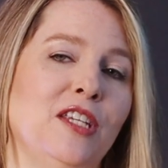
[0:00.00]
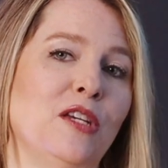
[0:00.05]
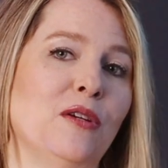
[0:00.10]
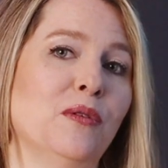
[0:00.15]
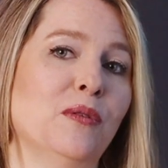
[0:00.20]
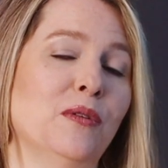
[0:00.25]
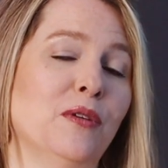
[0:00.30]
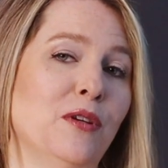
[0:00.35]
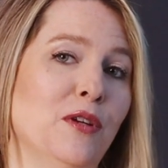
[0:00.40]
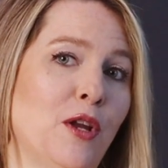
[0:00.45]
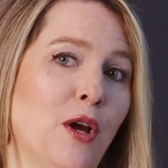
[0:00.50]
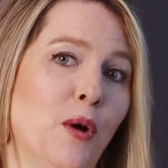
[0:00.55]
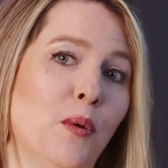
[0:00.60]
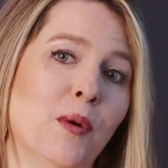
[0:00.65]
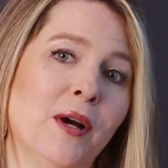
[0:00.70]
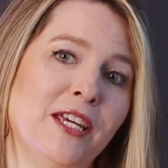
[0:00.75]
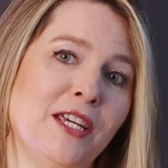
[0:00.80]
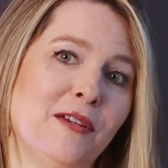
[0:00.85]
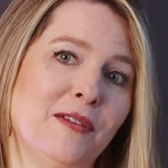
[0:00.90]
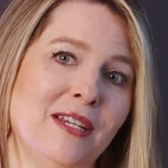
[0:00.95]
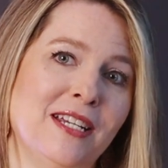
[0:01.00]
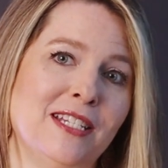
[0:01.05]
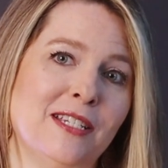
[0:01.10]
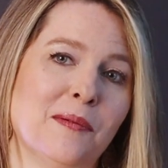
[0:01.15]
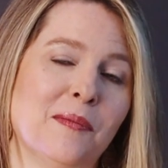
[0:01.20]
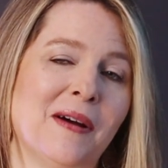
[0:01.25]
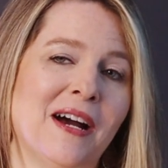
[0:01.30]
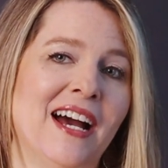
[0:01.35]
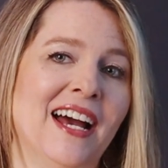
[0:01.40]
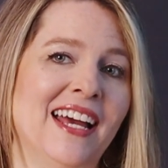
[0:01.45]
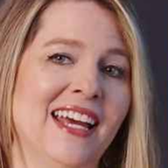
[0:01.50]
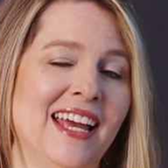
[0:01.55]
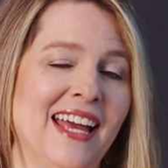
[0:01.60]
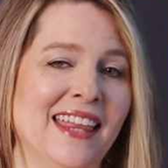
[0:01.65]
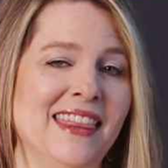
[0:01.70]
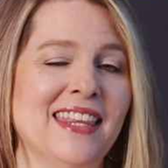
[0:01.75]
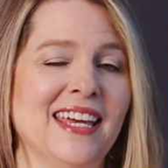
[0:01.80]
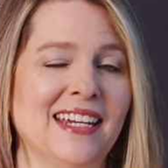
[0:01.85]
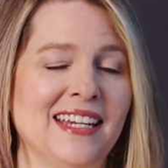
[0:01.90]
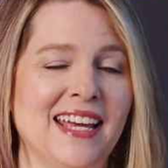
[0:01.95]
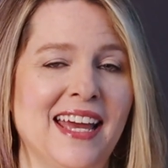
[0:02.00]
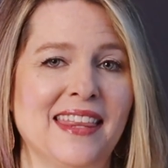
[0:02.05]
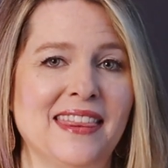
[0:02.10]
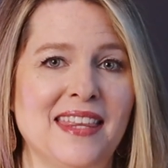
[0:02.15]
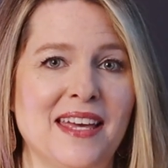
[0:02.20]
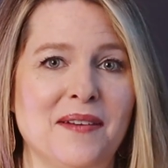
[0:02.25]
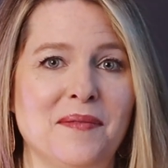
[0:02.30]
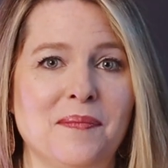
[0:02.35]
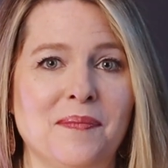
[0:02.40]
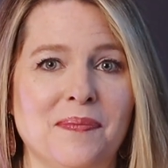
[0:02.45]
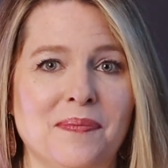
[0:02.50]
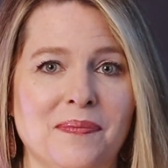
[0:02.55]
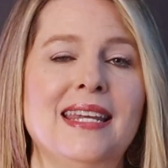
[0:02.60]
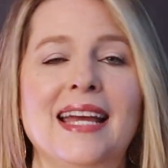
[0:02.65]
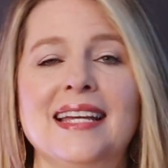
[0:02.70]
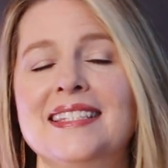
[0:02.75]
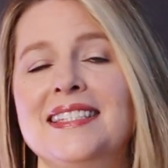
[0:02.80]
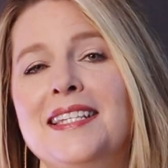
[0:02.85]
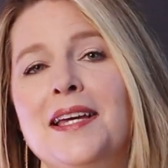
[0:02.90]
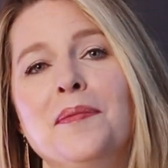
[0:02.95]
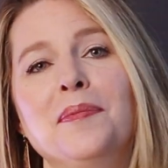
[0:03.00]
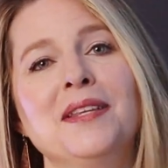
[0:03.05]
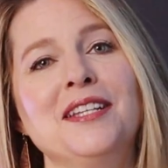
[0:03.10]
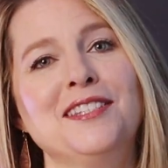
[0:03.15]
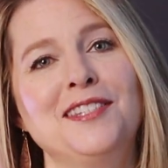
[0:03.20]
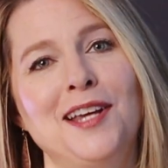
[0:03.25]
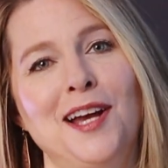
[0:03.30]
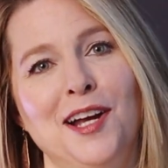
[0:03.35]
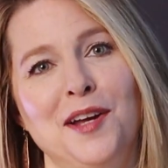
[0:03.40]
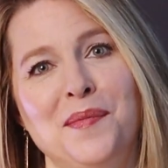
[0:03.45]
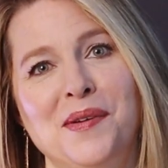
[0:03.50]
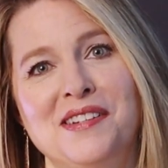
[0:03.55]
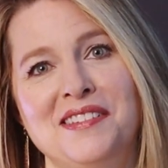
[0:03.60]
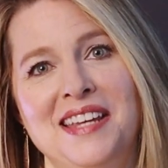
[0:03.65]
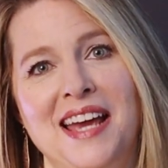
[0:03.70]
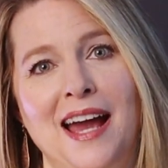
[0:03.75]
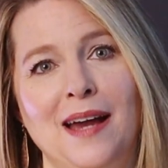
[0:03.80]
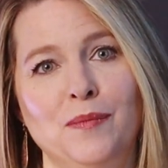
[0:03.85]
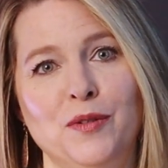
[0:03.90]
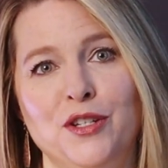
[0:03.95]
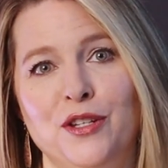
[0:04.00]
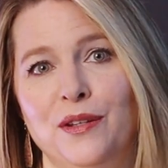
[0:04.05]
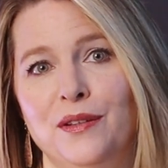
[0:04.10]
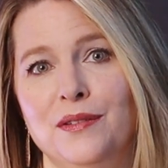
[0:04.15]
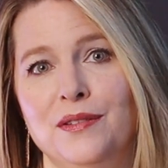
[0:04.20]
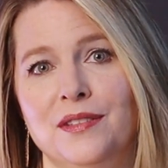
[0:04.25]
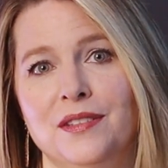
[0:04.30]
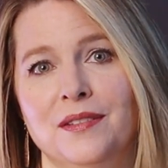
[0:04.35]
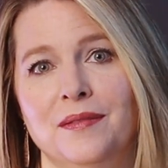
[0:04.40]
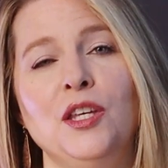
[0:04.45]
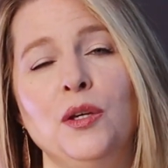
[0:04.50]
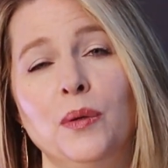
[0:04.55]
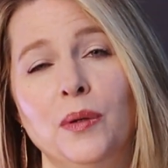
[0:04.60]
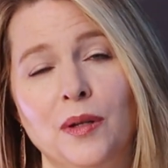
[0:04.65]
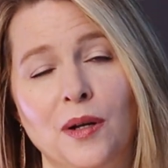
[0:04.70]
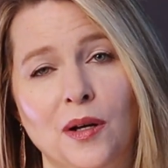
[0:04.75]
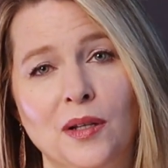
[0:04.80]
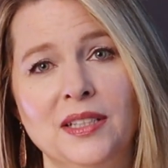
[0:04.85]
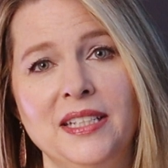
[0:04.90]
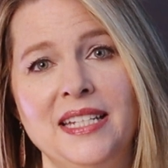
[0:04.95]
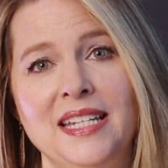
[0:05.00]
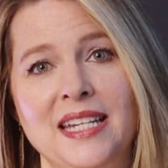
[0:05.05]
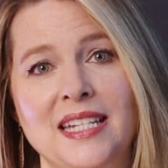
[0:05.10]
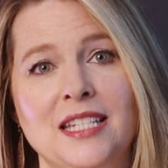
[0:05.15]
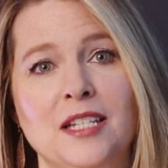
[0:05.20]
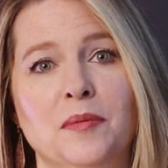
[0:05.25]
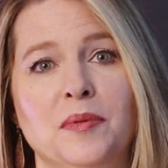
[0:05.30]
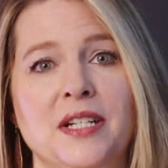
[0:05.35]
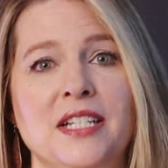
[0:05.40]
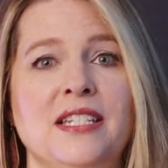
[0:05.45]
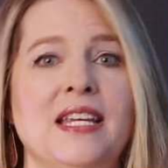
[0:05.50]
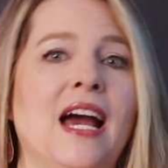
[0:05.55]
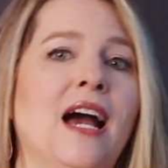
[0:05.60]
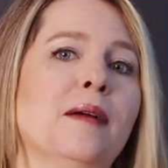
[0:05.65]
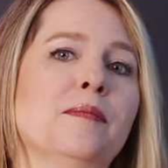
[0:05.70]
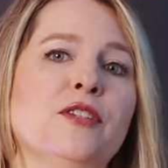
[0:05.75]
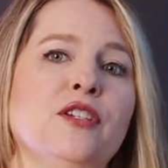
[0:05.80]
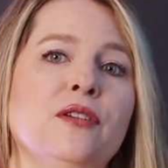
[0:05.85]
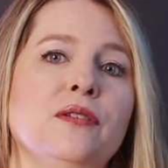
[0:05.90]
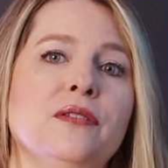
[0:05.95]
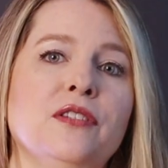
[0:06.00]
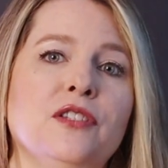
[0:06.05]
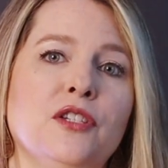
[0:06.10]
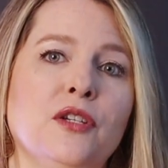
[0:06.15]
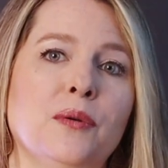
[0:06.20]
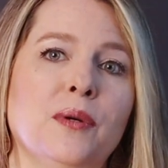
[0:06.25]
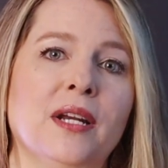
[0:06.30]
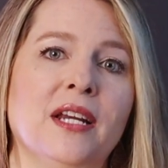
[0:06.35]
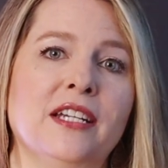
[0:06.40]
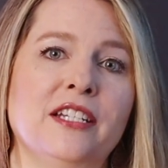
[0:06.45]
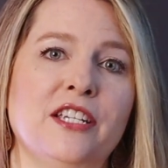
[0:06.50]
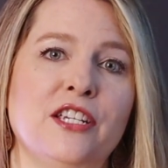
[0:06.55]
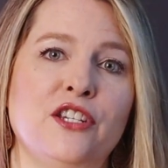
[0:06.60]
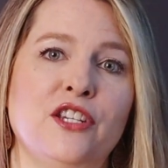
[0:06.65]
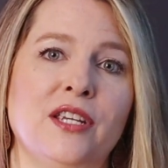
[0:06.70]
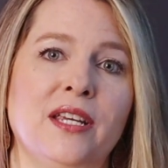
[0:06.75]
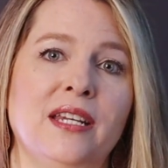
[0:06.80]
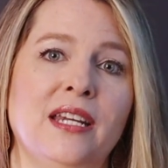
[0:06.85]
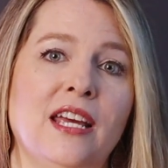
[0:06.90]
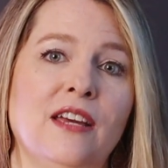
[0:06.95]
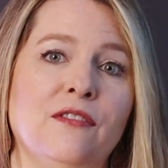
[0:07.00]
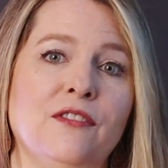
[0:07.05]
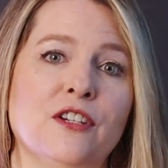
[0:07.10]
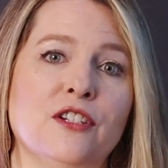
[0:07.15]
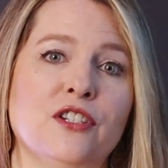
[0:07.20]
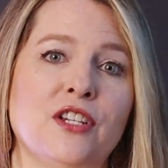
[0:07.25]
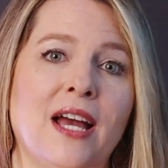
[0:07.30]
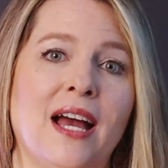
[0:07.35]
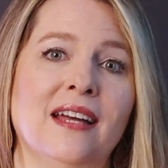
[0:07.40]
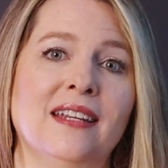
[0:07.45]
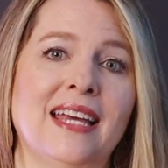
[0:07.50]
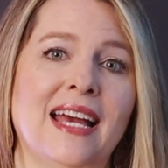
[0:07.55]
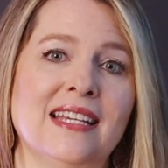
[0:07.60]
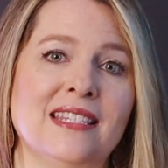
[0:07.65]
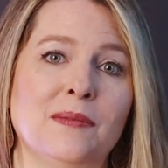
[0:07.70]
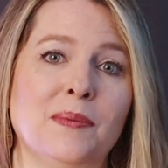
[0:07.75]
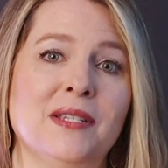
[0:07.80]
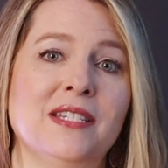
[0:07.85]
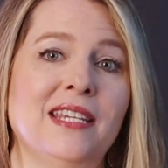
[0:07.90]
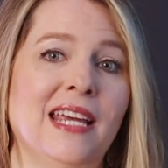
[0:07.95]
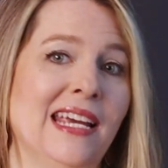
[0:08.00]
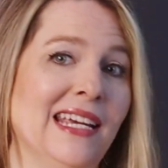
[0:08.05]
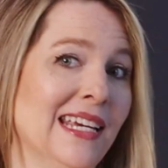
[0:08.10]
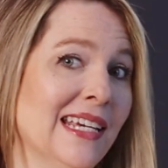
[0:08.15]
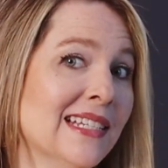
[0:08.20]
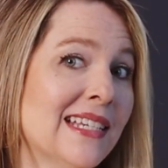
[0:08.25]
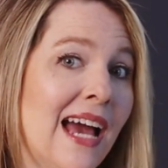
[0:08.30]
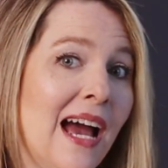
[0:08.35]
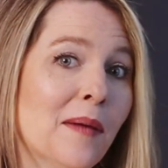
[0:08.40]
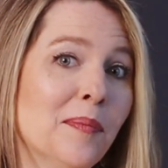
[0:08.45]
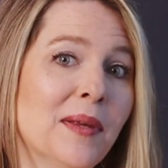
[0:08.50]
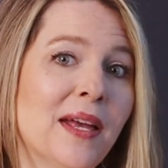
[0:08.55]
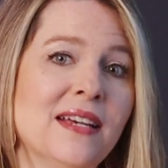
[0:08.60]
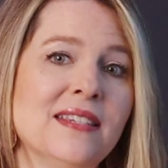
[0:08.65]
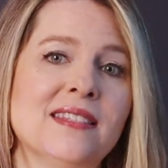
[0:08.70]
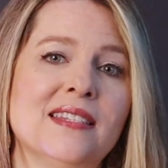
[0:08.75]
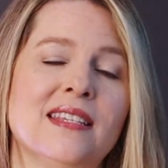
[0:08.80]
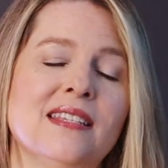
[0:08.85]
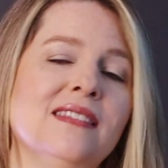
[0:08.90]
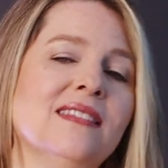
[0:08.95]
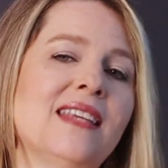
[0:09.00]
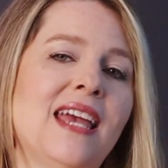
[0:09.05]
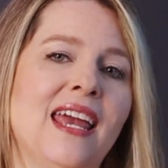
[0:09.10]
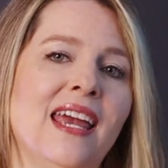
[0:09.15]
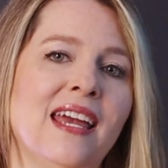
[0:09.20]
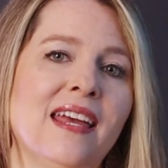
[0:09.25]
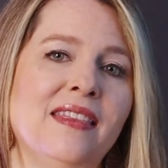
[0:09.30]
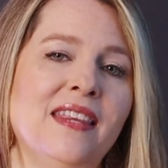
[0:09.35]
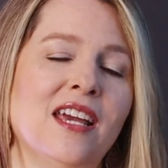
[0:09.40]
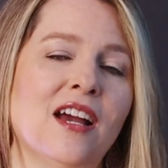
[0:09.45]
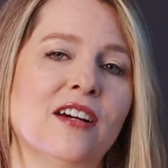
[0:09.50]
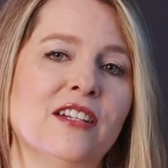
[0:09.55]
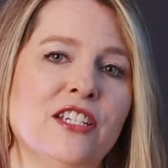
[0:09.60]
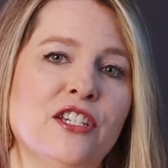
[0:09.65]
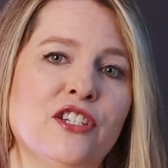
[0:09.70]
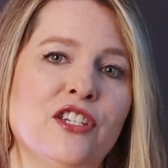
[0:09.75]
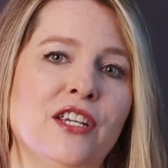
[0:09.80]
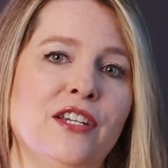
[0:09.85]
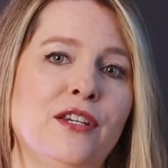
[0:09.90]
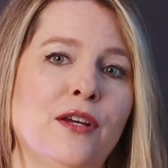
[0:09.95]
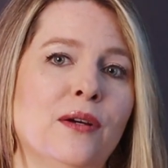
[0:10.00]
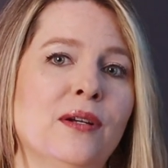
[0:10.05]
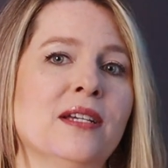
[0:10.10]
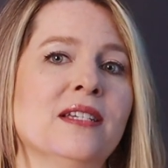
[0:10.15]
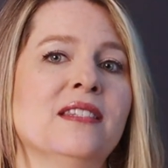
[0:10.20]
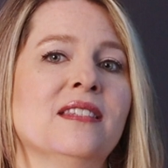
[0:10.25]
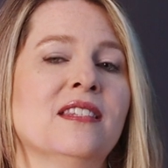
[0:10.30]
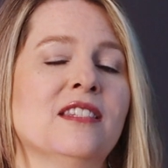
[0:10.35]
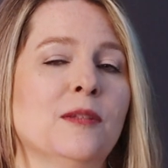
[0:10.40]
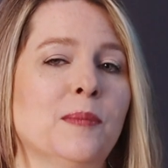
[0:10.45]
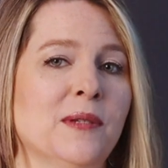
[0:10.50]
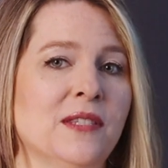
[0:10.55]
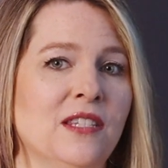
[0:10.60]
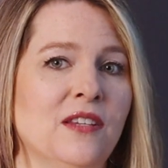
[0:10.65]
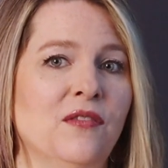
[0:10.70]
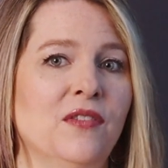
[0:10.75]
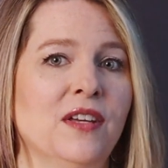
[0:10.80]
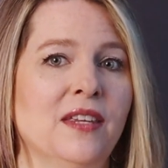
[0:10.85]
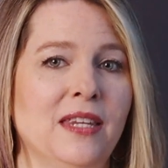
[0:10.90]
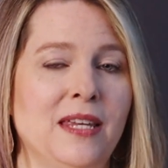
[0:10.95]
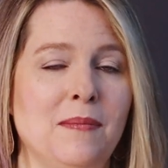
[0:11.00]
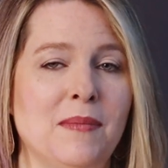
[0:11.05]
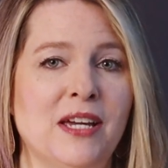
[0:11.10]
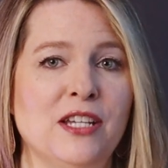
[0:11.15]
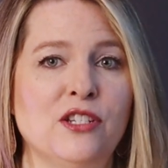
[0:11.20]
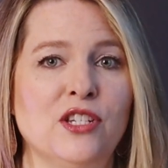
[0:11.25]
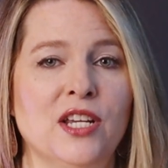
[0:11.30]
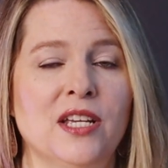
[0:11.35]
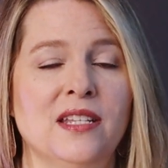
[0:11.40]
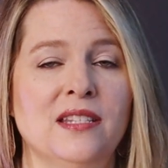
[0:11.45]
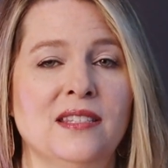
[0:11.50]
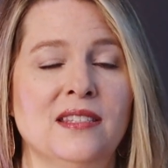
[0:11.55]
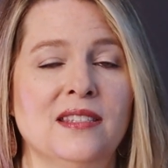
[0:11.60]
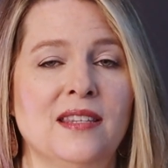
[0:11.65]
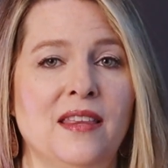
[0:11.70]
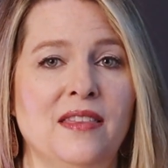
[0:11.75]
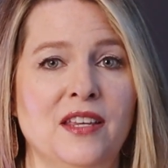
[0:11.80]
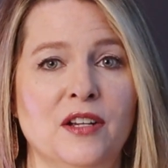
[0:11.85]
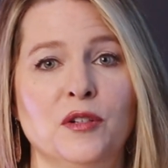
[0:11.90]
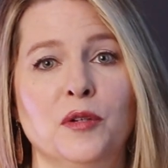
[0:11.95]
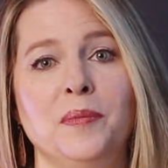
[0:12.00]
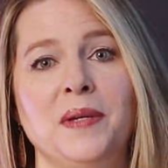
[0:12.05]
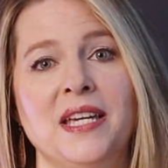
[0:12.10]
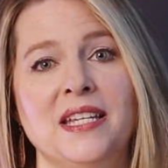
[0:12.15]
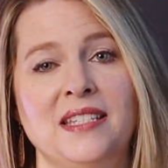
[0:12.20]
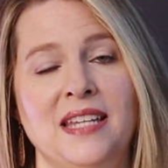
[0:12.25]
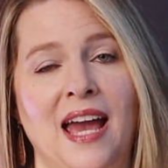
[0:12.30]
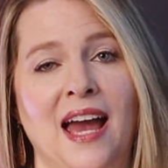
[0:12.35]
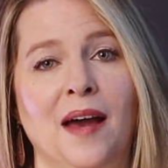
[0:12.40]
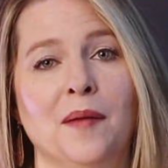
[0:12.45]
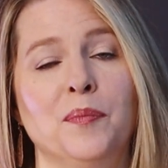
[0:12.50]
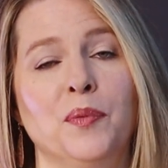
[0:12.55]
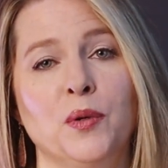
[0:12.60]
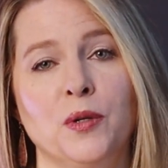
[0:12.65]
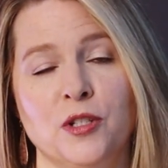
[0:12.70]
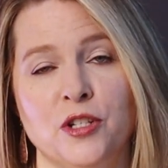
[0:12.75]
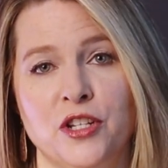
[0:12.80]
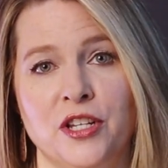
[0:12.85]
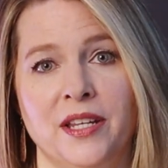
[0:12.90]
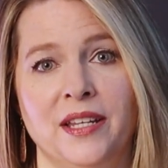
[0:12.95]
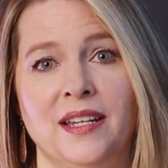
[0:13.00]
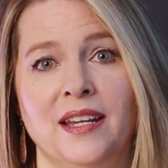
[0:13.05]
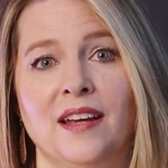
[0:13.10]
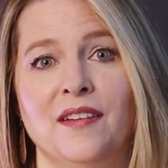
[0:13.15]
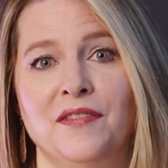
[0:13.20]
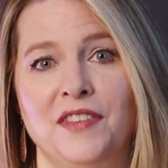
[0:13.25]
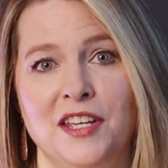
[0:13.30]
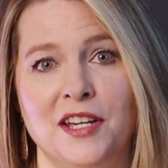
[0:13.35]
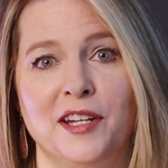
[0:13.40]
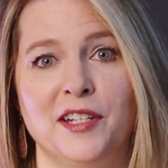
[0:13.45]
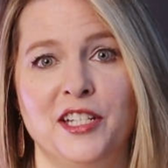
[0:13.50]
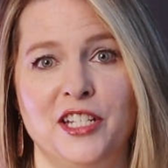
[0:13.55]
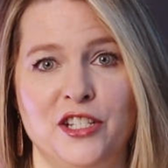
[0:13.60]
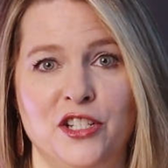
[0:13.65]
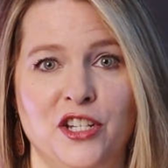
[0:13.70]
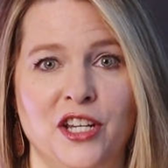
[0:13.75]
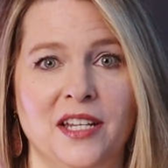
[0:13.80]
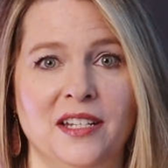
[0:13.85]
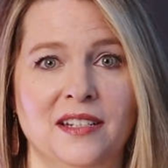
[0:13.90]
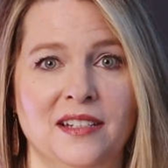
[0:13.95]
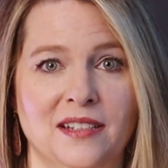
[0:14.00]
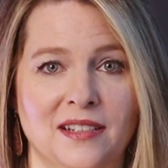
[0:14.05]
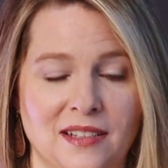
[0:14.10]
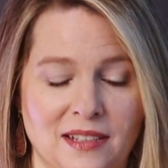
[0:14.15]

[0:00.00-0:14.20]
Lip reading: you know what you need to buy and then get them. Next up, let's talk about tap shoes. You would only need to bring tap shoes to an audition if your child has been taking tap lessons and the audition notice specifically mentions that there will be a tap portion of the audition.